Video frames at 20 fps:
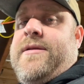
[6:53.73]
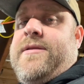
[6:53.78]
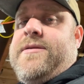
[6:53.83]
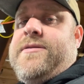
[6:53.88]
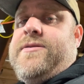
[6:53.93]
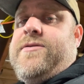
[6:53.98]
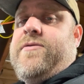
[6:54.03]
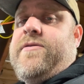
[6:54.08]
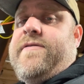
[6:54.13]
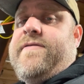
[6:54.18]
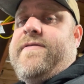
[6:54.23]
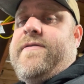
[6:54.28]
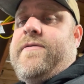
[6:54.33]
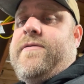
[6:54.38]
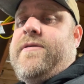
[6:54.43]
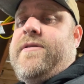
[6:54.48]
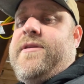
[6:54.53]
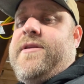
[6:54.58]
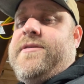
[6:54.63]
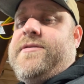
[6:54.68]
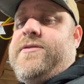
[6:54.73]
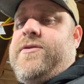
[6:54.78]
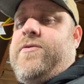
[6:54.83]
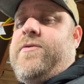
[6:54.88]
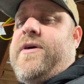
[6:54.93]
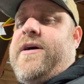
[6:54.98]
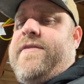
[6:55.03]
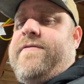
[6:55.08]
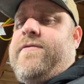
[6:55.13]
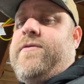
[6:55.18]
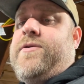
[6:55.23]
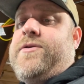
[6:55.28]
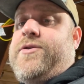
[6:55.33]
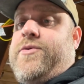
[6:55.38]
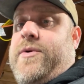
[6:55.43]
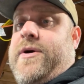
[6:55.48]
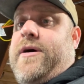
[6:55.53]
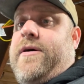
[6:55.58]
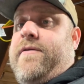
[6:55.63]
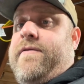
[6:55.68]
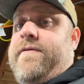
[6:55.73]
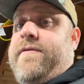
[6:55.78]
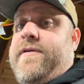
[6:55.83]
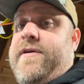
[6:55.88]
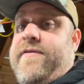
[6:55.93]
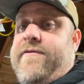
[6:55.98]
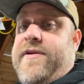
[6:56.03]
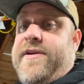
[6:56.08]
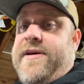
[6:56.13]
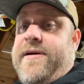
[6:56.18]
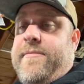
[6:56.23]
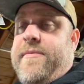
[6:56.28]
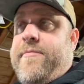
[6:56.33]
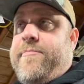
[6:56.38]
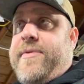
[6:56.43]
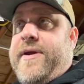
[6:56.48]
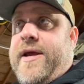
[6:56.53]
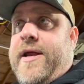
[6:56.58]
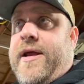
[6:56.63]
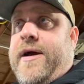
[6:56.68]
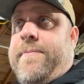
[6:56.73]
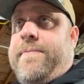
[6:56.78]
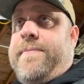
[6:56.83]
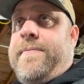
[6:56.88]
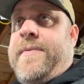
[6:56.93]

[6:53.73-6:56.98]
This new iPhone 12, every time I pick it up,